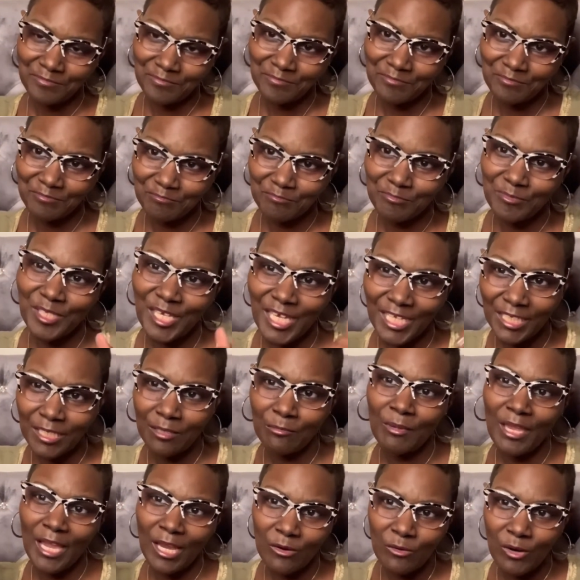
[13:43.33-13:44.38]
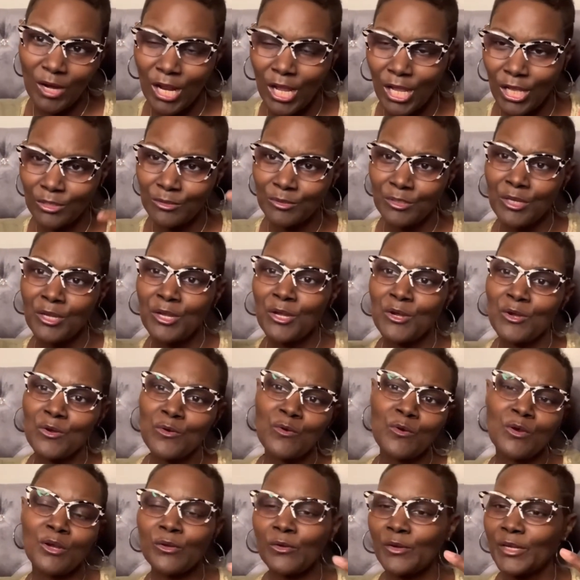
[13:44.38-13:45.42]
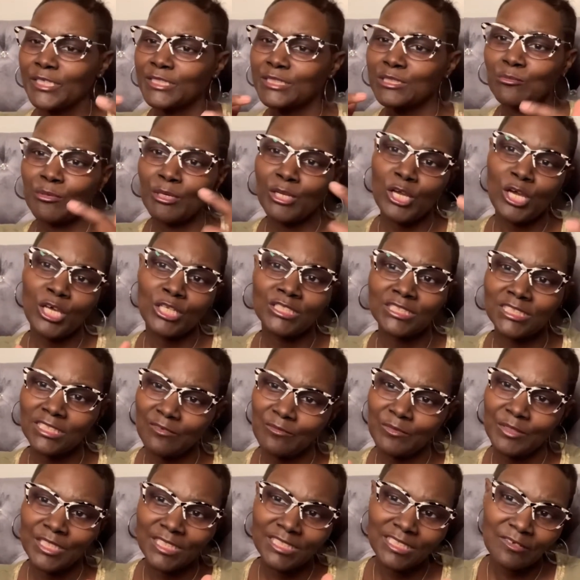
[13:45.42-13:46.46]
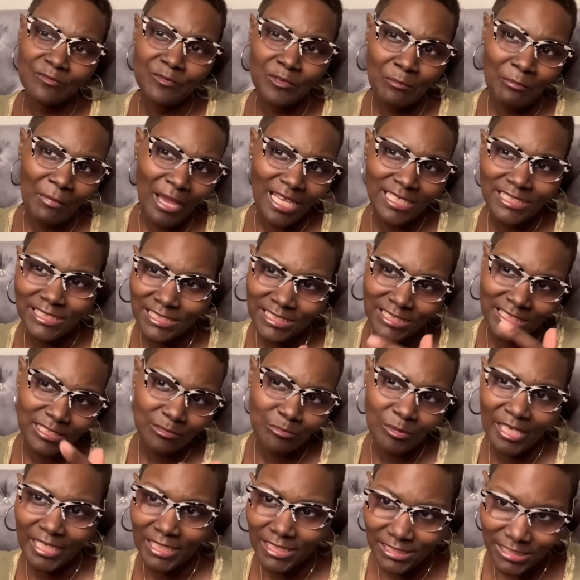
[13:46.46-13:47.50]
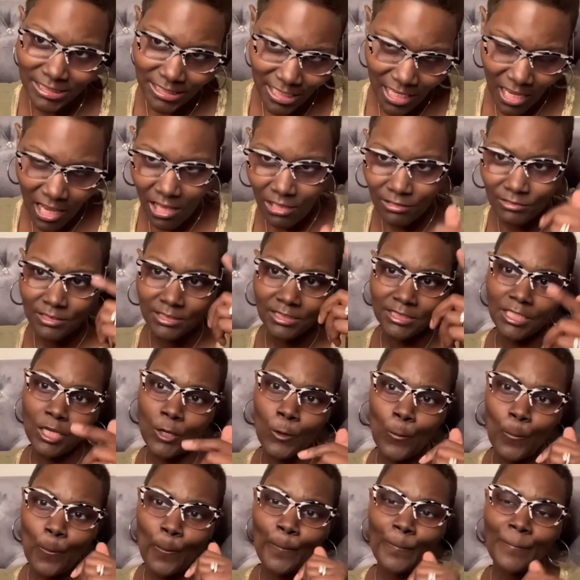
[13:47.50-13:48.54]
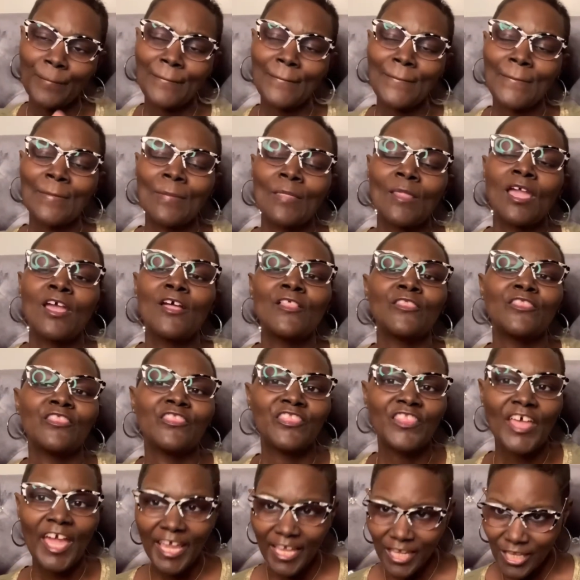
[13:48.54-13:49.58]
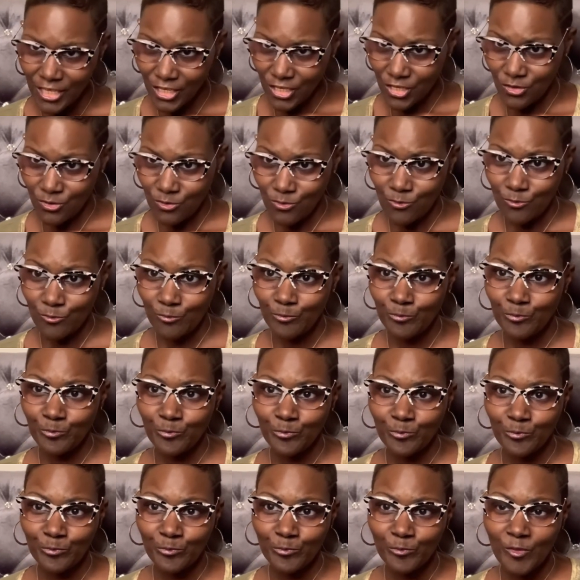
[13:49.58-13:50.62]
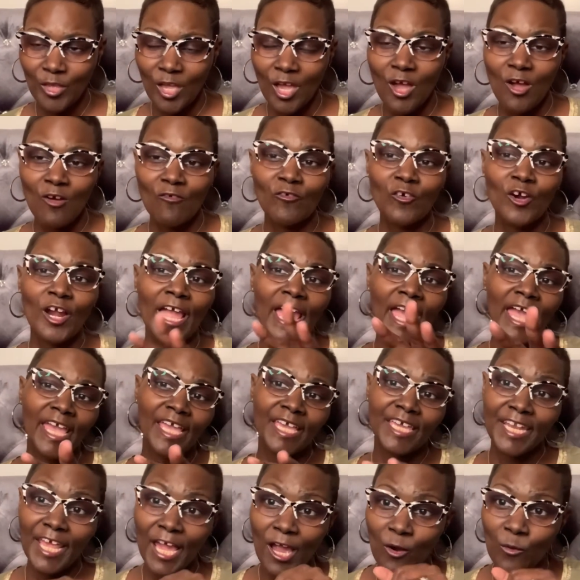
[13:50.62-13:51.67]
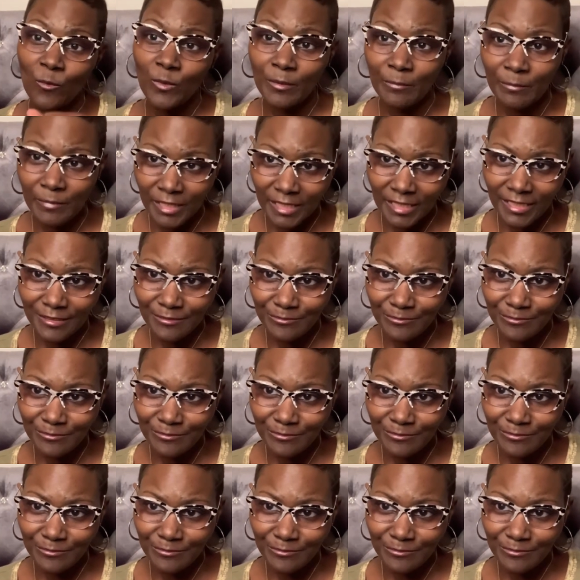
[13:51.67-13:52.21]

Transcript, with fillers: playing in the background, going crazy about all the stuff in the different boxes, explaining to y'all. So, thank you for hanging out with me